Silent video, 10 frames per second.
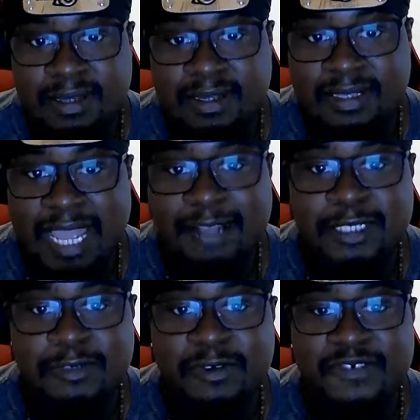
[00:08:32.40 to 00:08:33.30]
Now
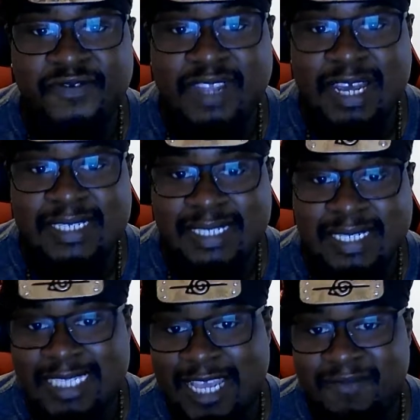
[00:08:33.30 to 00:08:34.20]
two of the Flying
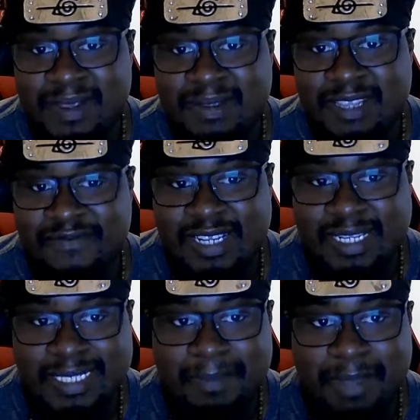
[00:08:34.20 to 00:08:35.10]
Six have been defeated,
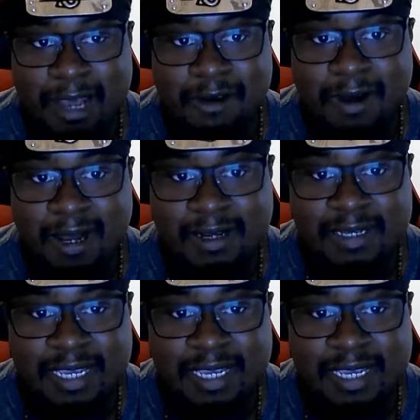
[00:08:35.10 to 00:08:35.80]
said Bao Huang,